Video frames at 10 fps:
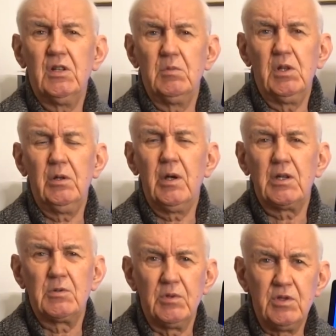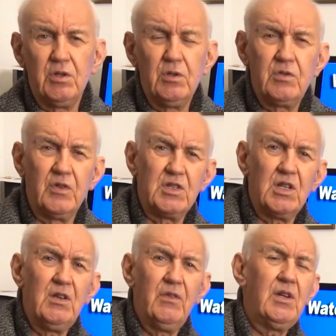ohm coax was used for
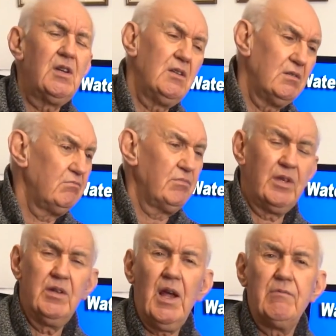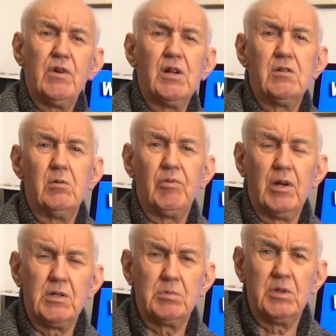TV and ham radio
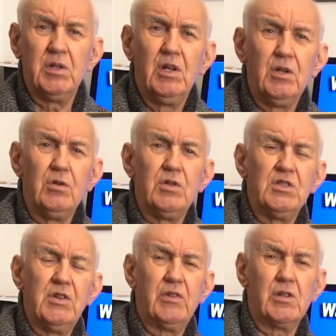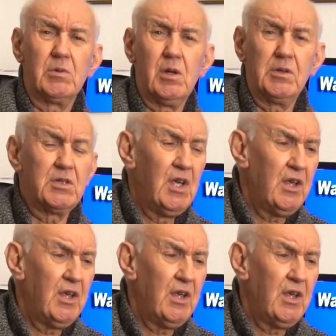operators were using 70 ohm coax.